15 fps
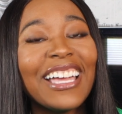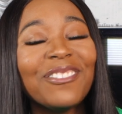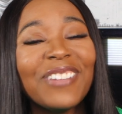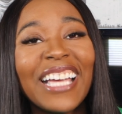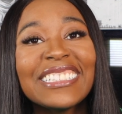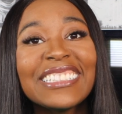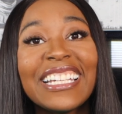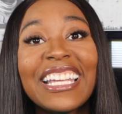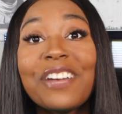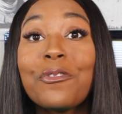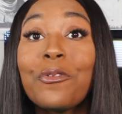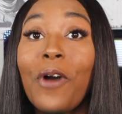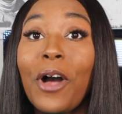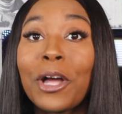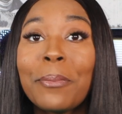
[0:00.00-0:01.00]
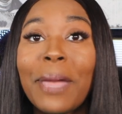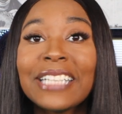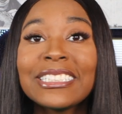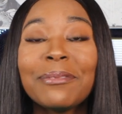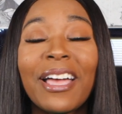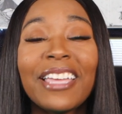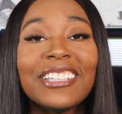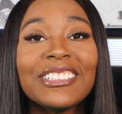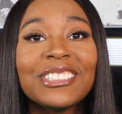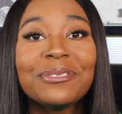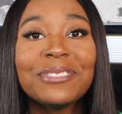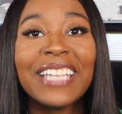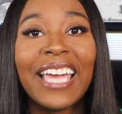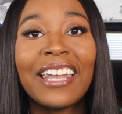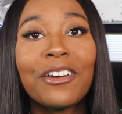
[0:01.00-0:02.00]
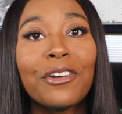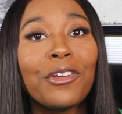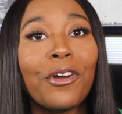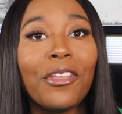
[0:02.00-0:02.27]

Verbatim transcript: I'm Destiny. Welcome back to my YouTube channel.